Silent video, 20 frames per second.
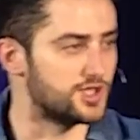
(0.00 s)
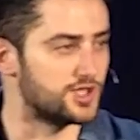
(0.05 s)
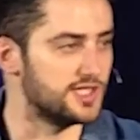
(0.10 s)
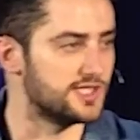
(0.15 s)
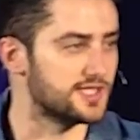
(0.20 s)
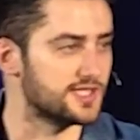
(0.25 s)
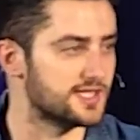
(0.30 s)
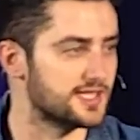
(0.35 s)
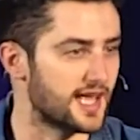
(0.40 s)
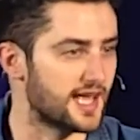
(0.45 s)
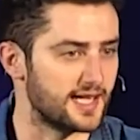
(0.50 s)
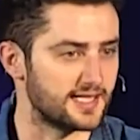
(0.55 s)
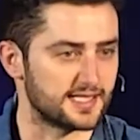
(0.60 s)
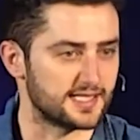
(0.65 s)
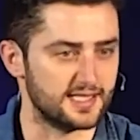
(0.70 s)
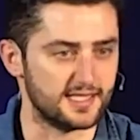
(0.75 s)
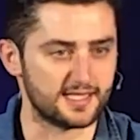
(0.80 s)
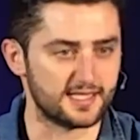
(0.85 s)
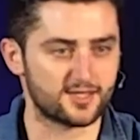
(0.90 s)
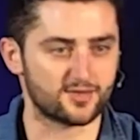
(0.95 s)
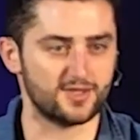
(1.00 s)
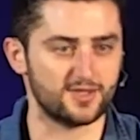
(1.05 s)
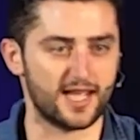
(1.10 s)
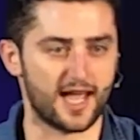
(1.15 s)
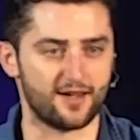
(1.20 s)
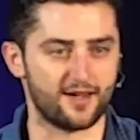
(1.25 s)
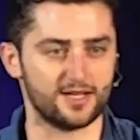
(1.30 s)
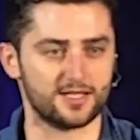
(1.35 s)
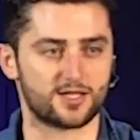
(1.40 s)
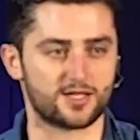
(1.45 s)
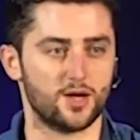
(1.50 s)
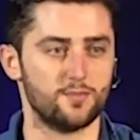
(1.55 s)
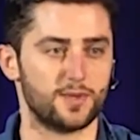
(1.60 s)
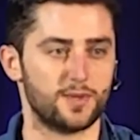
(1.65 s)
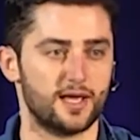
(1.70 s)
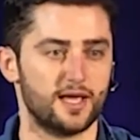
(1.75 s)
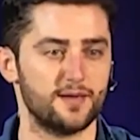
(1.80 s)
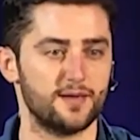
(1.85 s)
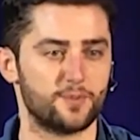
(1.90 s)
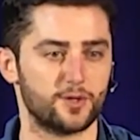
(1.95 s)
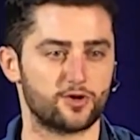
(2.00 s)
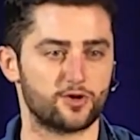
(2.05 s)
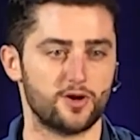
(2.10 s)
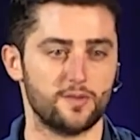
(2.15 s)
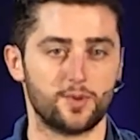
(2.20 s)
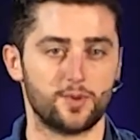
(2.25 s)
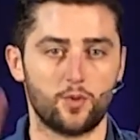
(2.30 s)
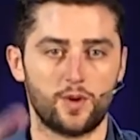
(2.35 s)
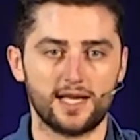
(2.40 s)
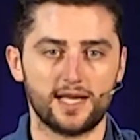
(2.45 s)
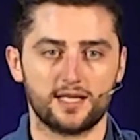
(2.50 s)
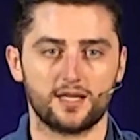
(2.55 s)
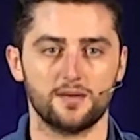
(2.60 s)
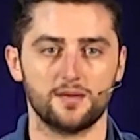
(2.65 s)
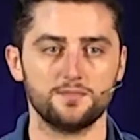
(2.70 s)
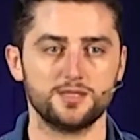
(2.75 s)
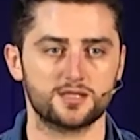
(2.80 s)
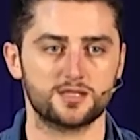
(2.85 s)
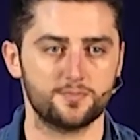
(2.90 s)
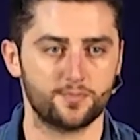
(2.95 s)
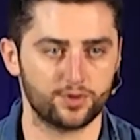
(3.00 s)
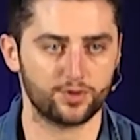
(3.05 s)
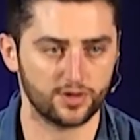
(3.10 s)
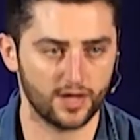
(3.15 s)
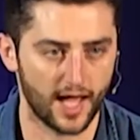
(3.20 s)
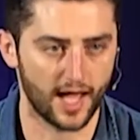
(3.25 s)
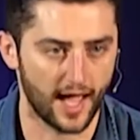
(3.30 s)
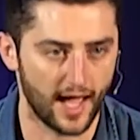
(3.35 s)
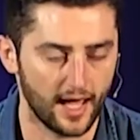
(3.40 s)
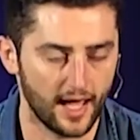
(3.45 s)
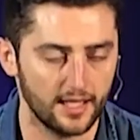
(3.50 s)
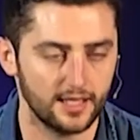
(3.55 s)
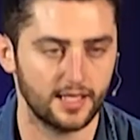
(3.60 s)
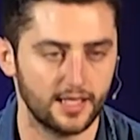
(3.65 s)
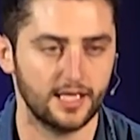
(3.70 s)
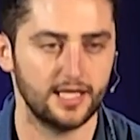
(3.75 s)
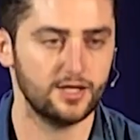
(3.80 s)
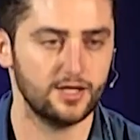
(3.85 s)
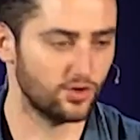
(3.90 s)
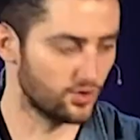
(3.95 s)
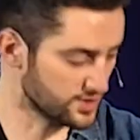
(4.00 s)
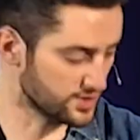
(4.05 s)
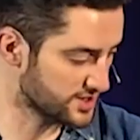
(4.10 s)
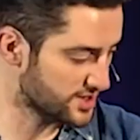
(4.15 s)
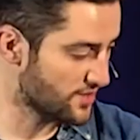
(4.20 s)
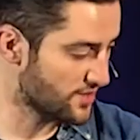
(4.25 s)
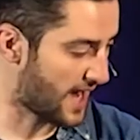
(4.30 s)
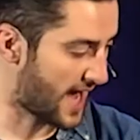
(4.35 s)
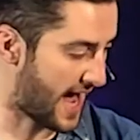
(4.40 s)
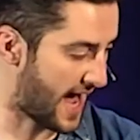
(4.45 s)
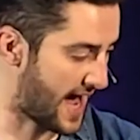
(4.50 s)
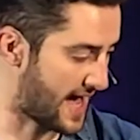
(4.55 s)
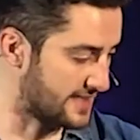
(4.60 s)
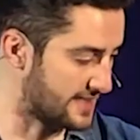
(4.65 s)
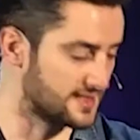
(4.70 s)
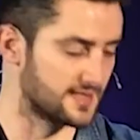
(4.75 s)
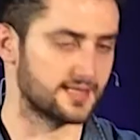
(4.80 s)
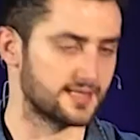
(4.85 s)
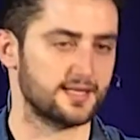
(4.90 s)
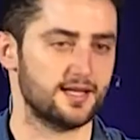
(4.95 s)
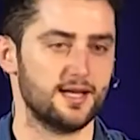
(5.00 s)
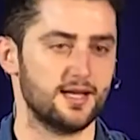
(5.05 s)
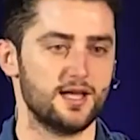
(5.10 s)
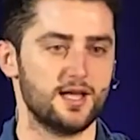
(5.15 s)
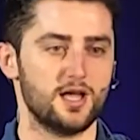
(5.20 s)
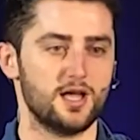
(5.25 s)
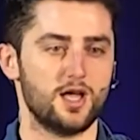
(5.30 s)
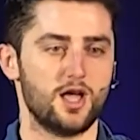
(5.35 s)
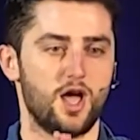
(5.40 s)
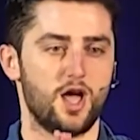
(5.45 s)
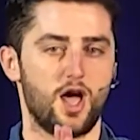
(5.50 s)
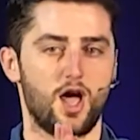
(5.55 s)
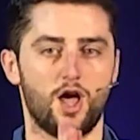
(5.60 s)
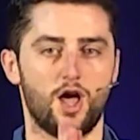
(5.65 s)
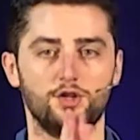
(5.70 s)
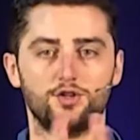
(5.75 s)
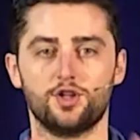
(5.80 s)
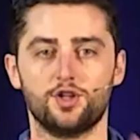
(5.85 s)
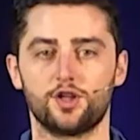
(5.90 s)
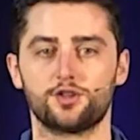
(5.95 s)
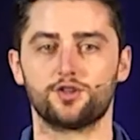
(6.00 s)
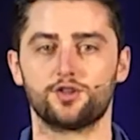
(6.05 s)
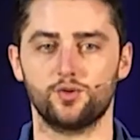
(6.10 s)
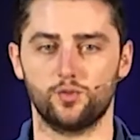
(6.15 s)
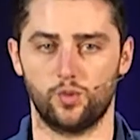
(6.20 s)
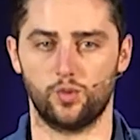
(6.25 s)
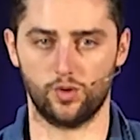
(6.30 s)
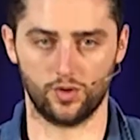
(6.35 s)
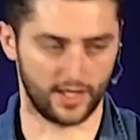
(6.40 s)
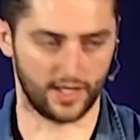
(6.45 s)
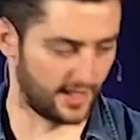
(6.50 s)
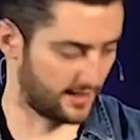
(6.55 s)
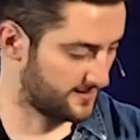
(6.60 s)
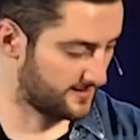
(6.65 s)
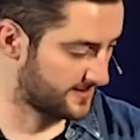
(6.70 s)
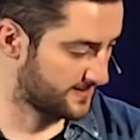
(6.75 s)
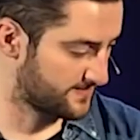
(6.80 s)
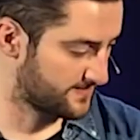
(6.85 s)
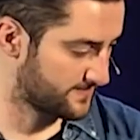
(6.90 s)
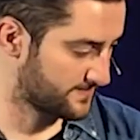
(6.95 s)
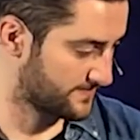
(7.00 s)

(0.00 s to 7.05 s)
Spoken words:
Jesus says in these three areas, don't be a hypocrite. But when it comes to prayer, he also adds another warning.